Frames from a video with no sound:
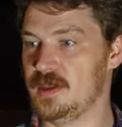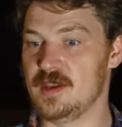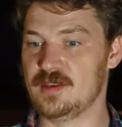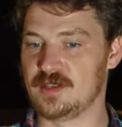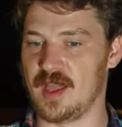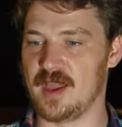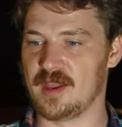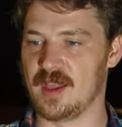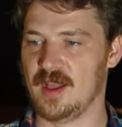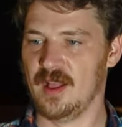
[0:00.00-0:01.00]
he's
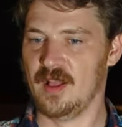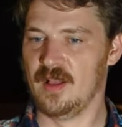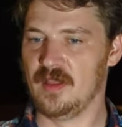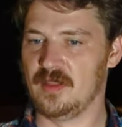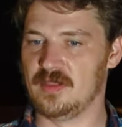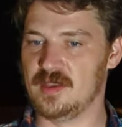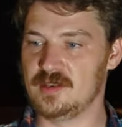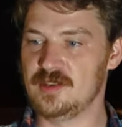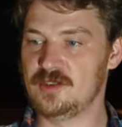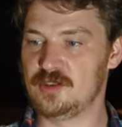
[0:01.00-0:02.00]
like
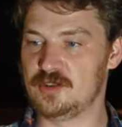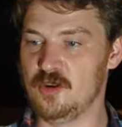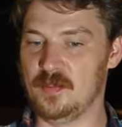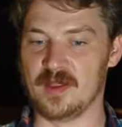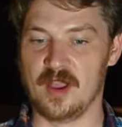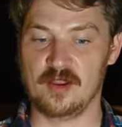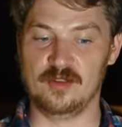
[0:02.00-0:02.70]
this is stupid.